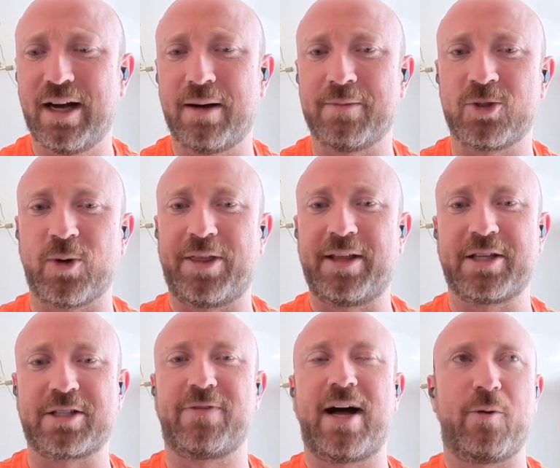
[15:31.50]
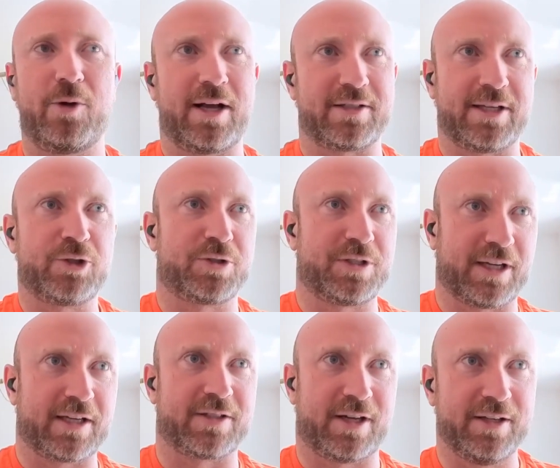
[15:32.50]
So I think this flywheel, as interesting
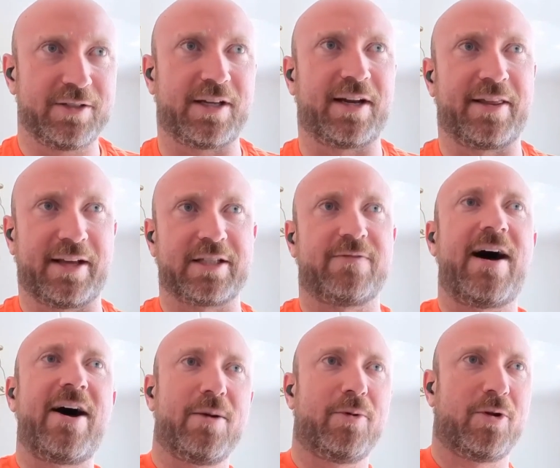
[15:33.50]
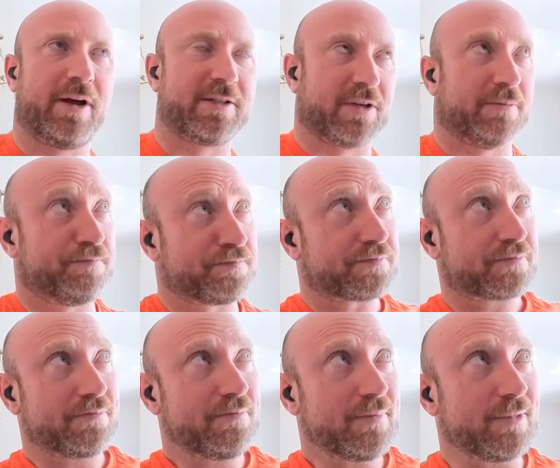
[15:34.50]
as it is, and I think it's valuable as a
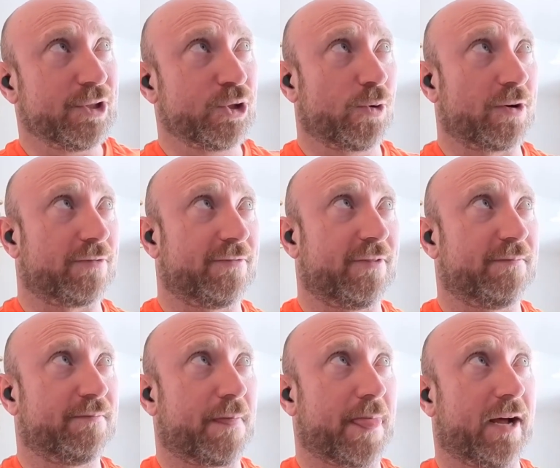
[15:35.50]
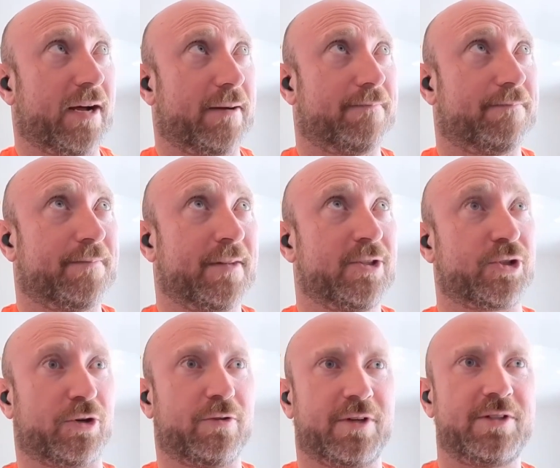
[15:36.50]
sort of
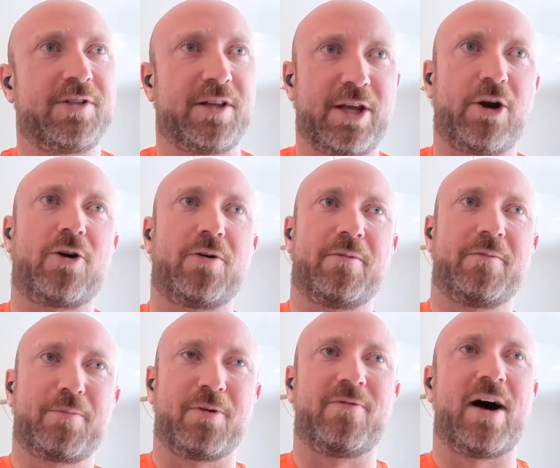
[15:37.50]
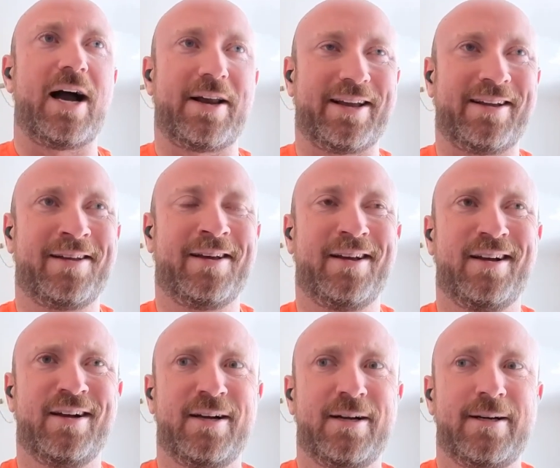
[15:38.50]
service that they are providing,
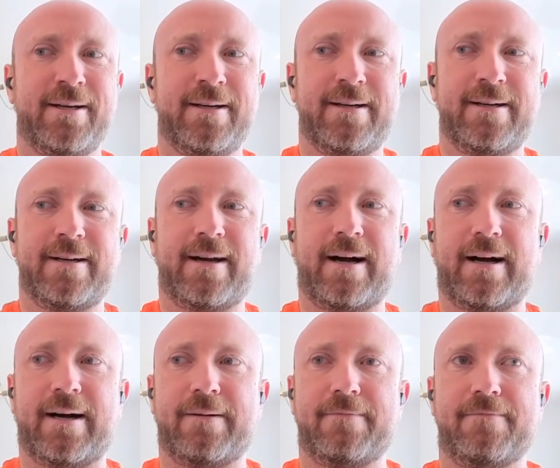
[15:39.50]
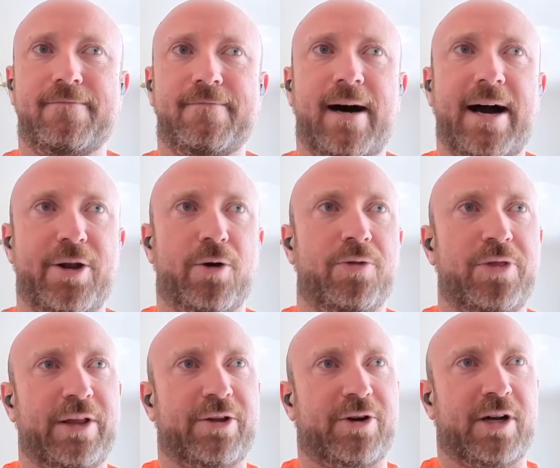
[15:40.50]
I don't
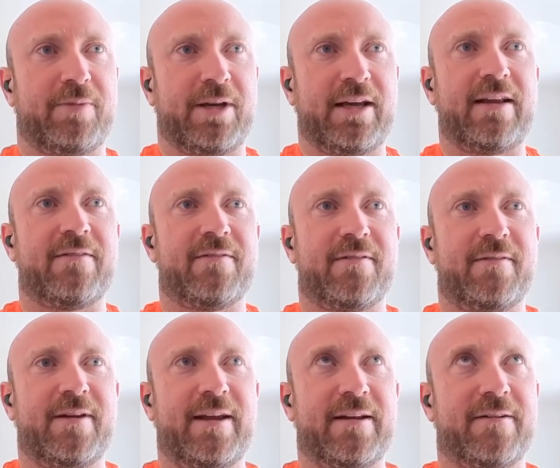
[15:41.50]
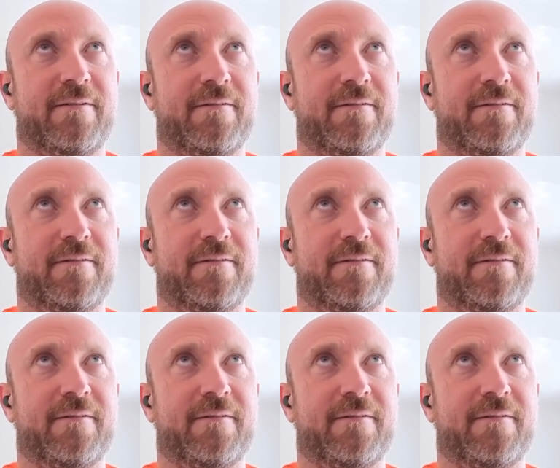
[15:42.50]
think they're going to be in